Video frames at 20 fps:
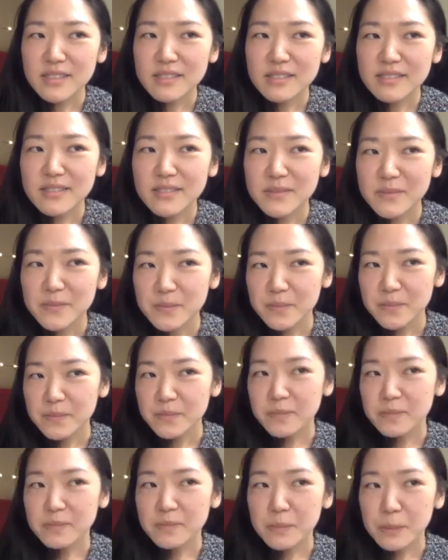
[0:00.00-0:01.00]

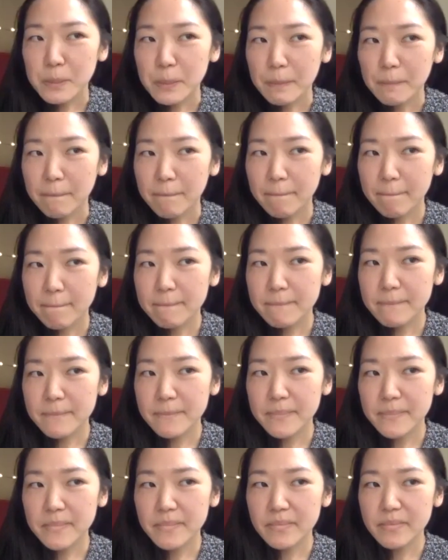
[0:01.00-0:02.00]

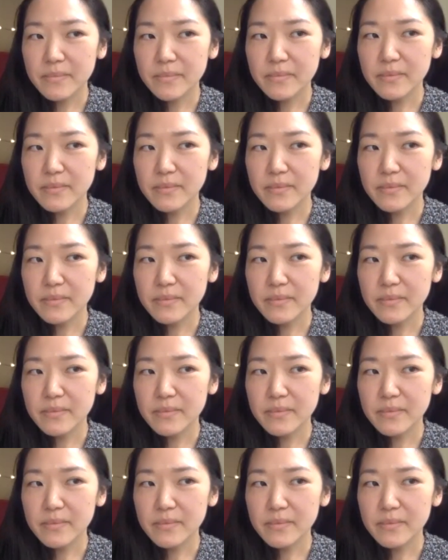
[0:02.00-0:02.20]
[no speech]